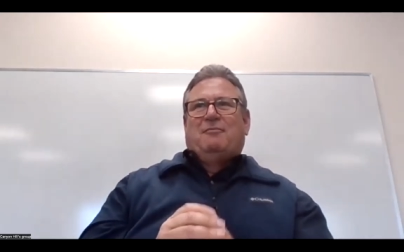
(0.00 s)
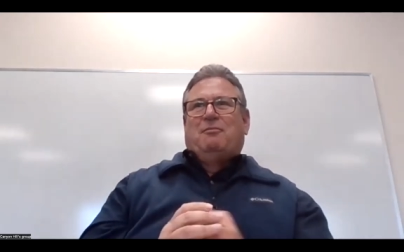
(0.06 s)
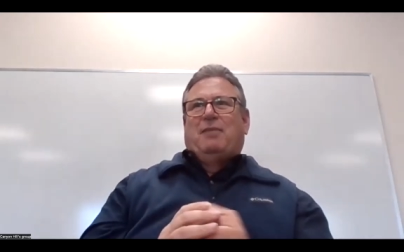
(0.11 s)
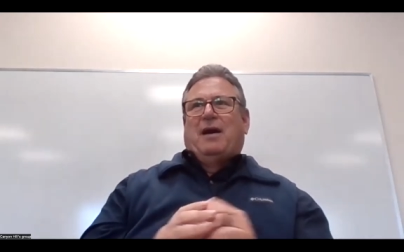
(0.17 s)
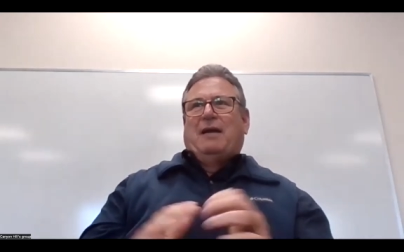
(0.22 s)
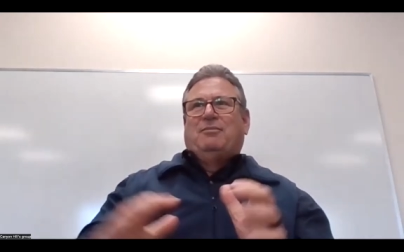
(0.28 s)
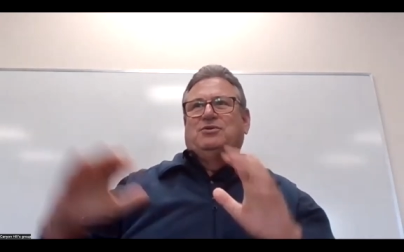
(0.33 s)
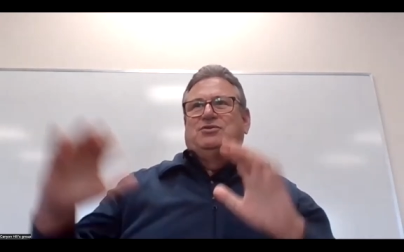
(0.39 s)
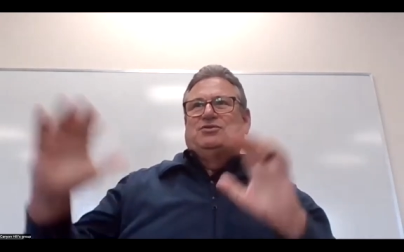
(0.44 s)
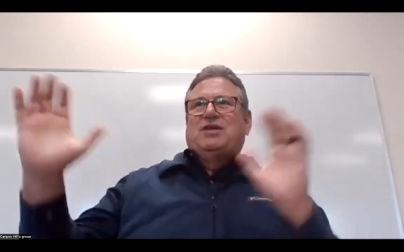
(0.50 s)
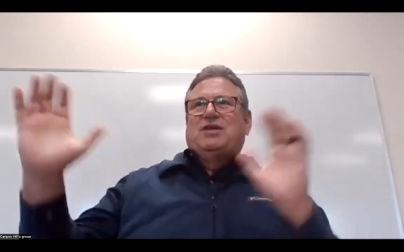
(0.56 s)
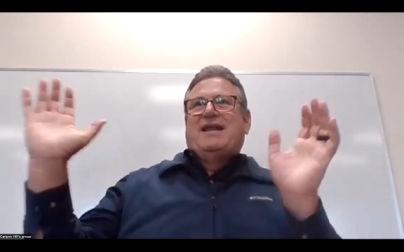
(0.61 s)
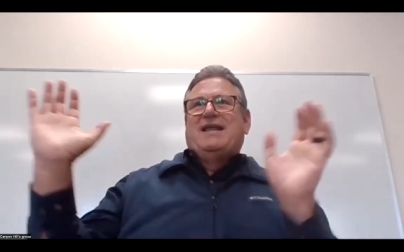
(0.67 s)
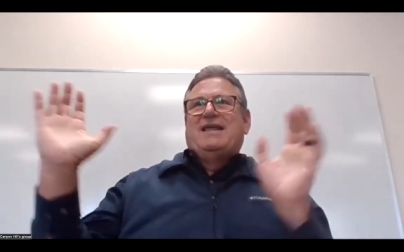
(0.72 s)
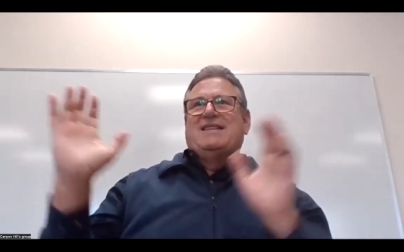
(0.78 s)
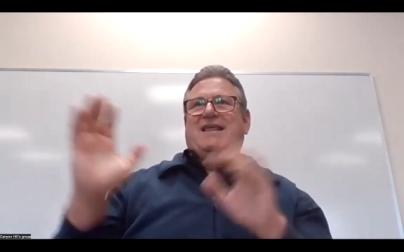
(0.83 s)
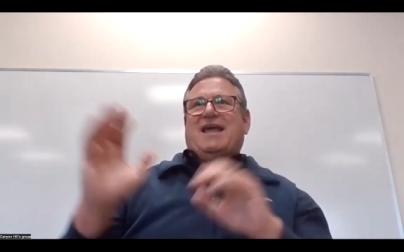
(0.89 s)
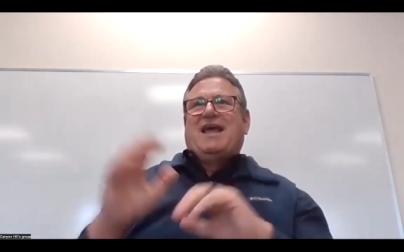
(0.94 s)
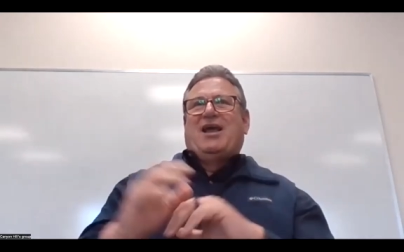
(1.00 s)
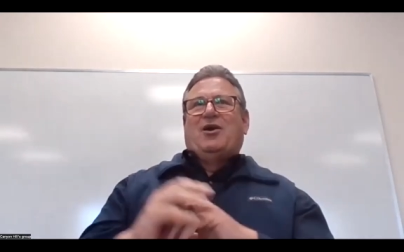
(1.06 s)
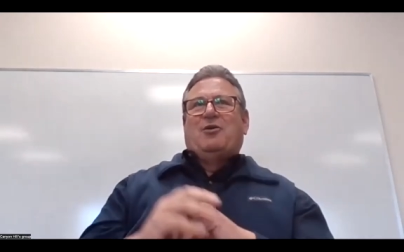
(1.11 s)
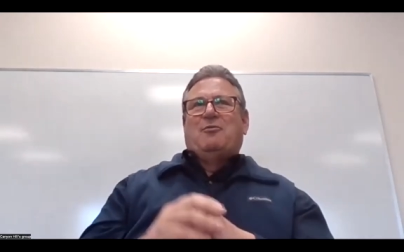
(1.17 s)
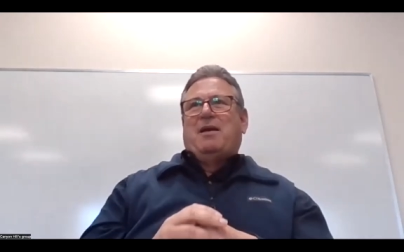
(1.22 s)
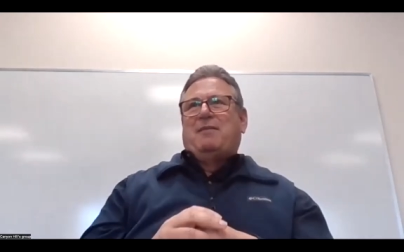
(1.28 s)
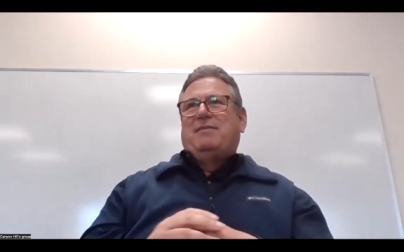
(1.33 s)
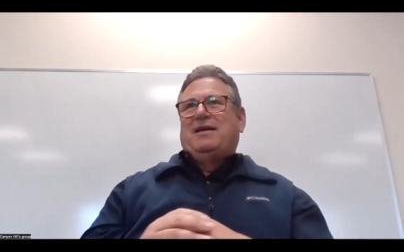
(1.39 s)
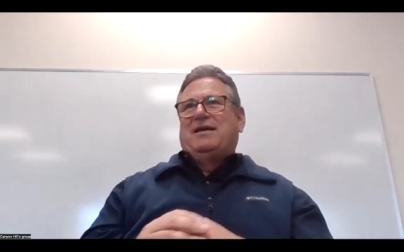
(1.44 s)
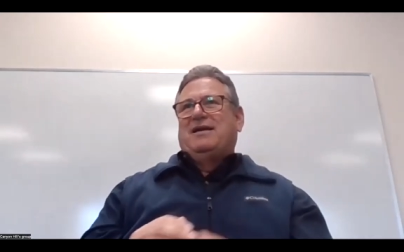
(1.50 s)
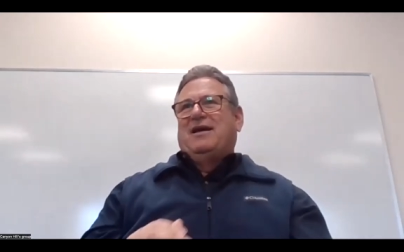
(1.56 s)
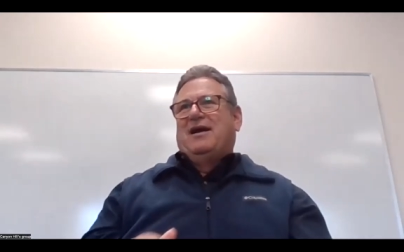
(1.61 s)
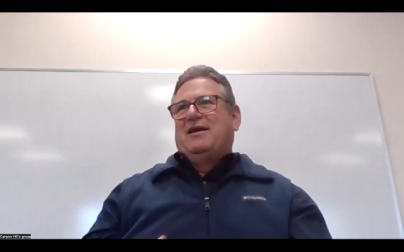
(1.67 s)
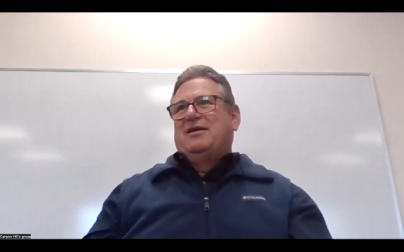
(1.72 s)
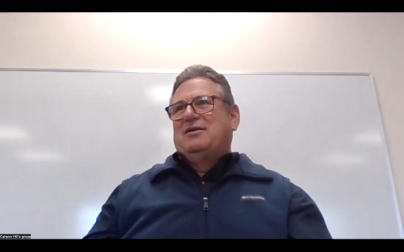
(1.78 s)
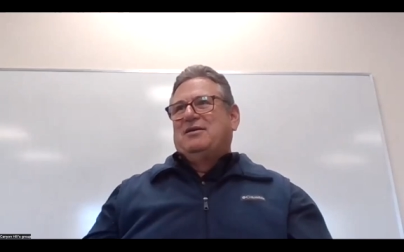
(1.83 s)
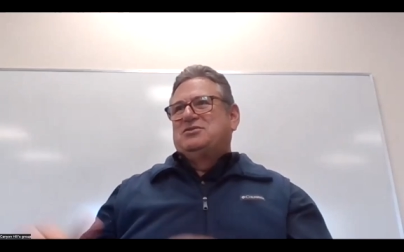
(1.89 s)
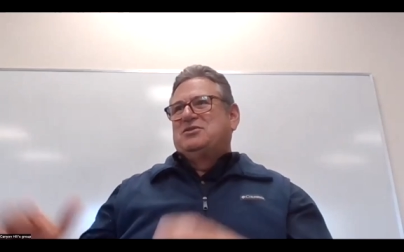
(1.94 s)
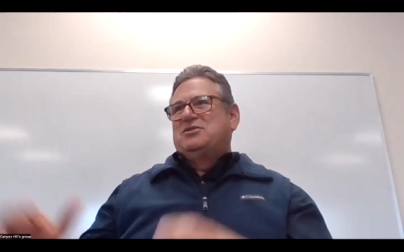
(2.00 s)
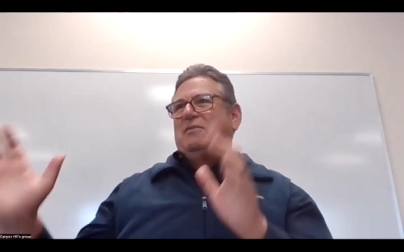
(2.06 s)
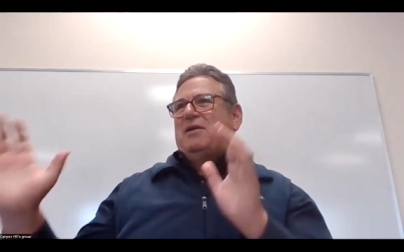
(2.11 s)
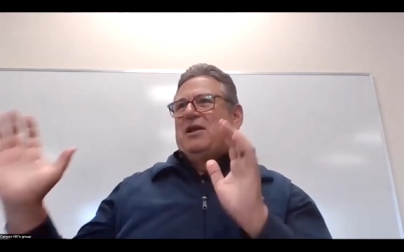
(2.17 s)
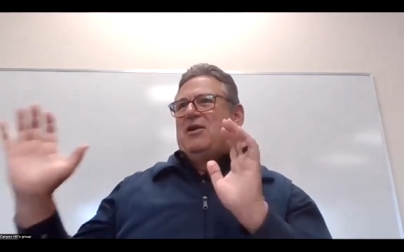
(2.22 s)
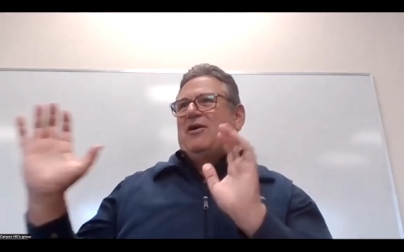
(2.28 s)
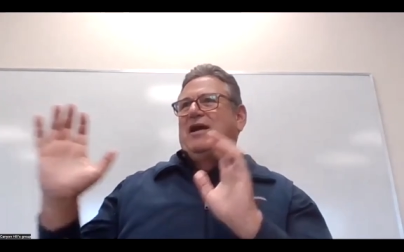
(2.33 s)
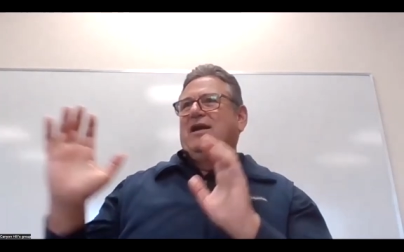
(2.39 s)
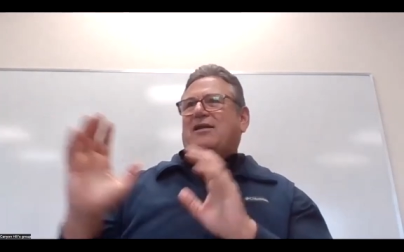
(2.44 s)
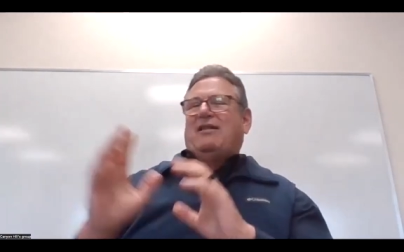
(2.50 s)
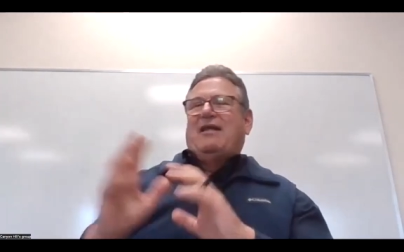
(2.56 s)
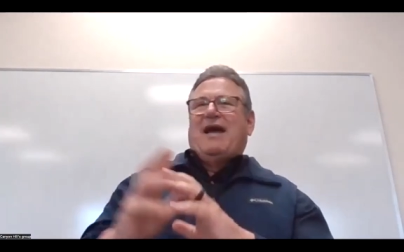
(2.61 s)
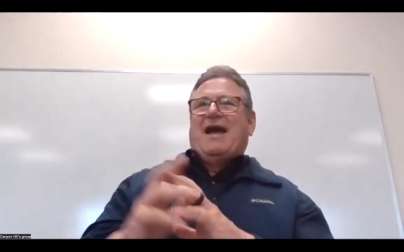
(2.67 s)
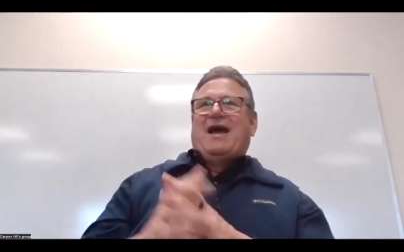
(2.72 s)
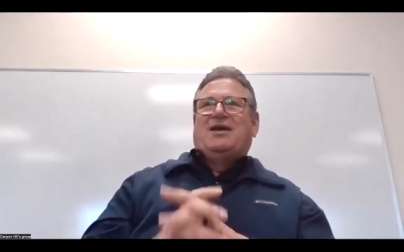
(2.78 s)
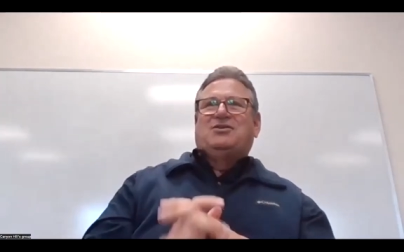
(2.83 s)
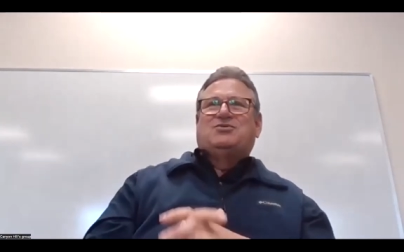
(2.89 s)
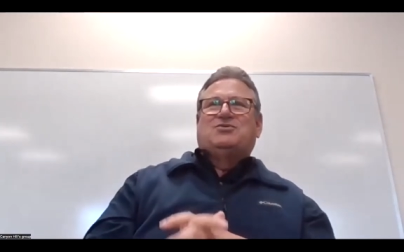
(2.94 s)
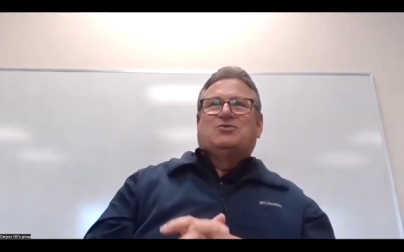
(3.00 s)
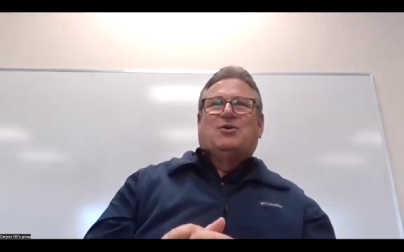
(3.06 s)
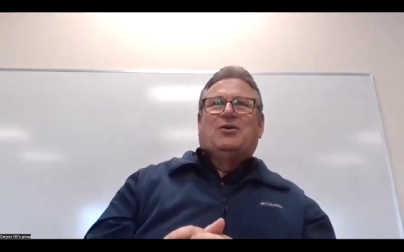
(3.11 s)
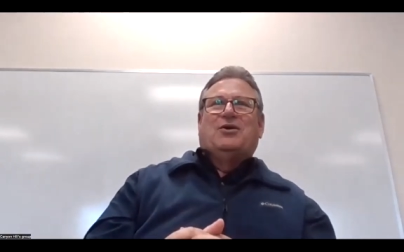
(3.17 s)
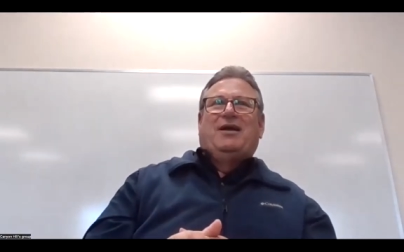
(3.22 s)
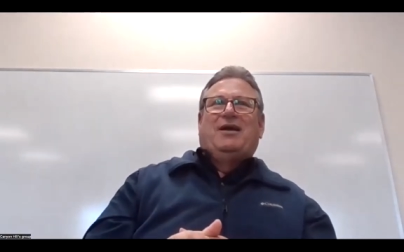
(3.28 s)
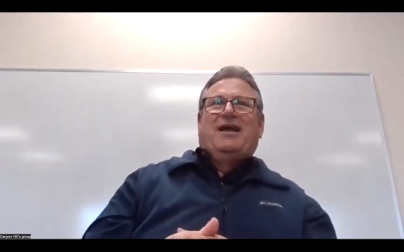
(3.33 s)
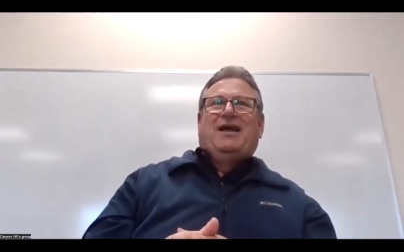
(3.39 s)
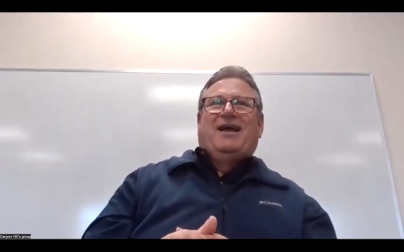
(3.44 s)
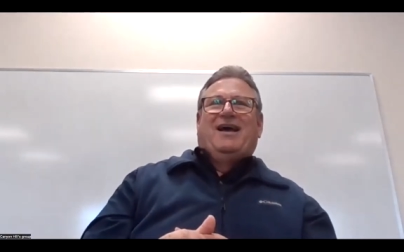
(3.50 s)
Bible study thing, or maybe a, a seminary class, or